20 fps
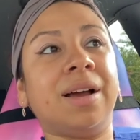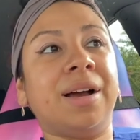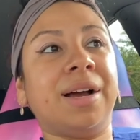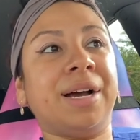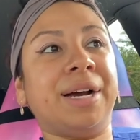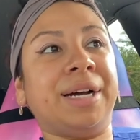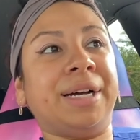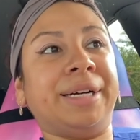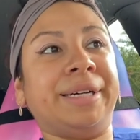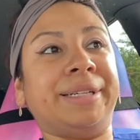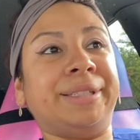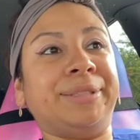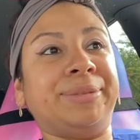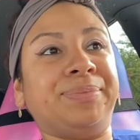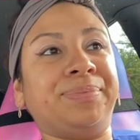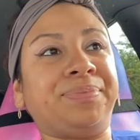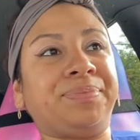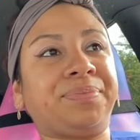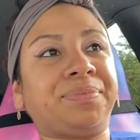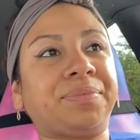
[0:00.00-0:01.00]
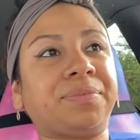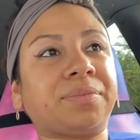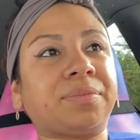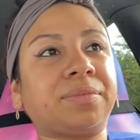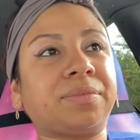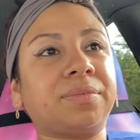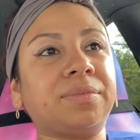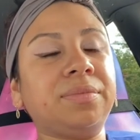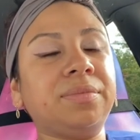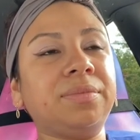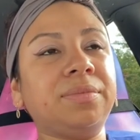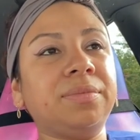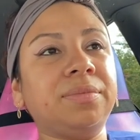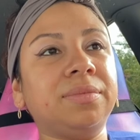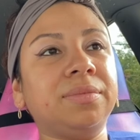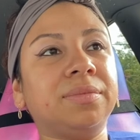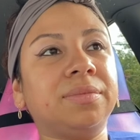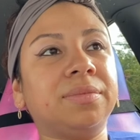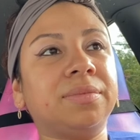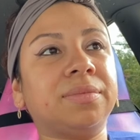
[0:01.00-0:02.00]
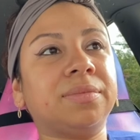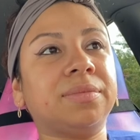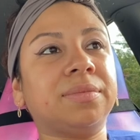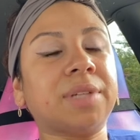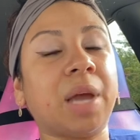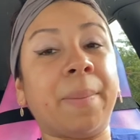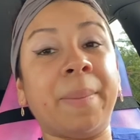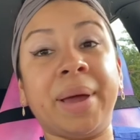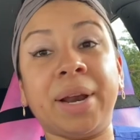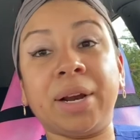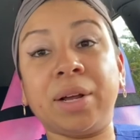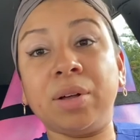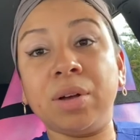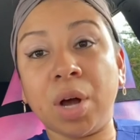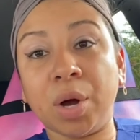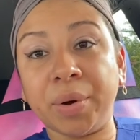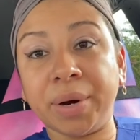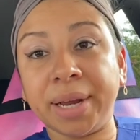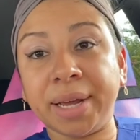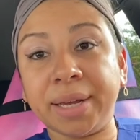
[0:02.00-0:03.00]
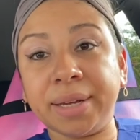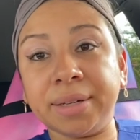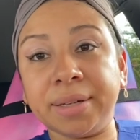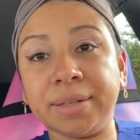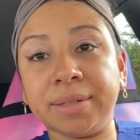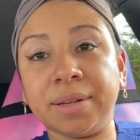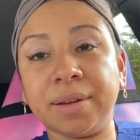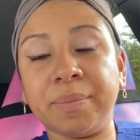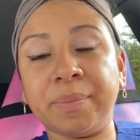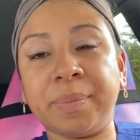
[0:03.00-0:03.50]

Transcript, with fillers: um, medical coding,